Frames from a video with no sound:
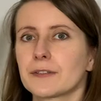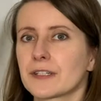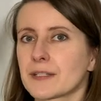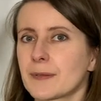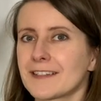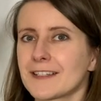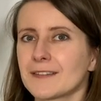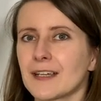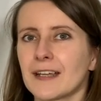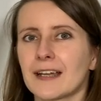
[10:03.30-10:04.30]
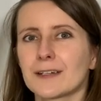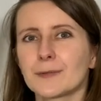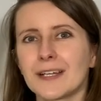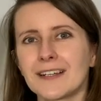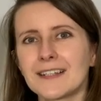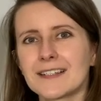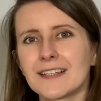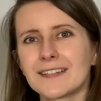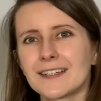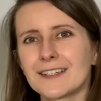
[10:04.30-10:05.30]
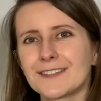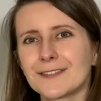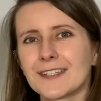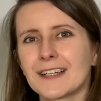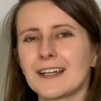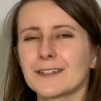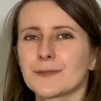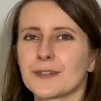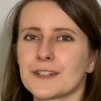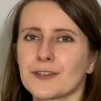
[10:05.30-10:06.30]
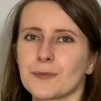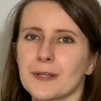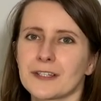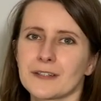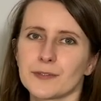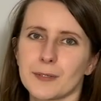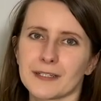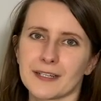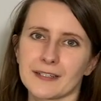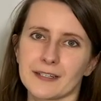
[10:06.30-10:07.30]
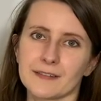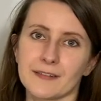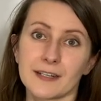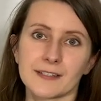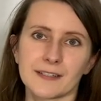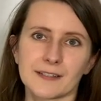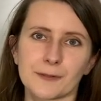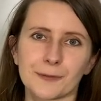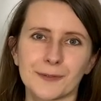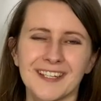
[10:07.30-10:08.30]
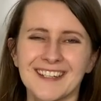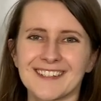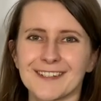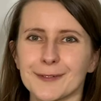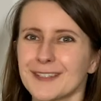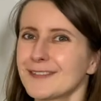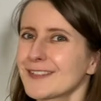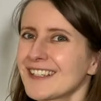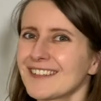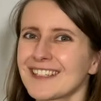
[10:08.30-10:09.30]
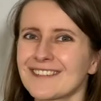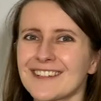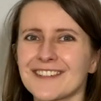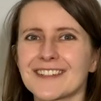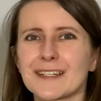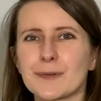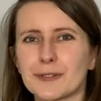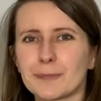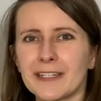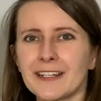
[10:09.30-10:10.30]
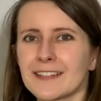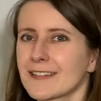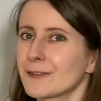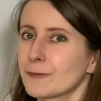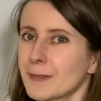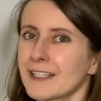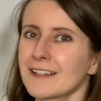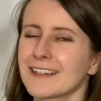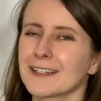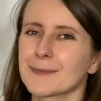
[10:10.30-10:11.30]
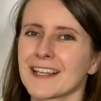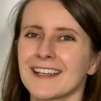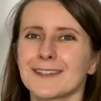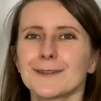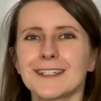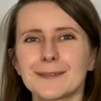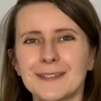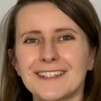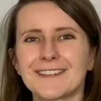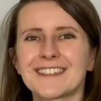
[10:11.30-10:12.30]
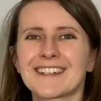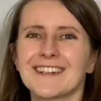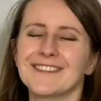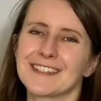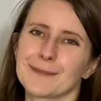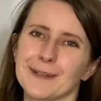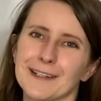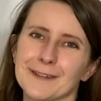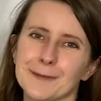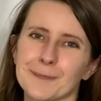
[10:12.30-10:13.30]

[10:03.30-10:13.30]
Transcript: expensive, I realize that they are not the kind of instrument everyone can have access to. So if you have any questions about pedals or pedal harps, do let me know in the comments below.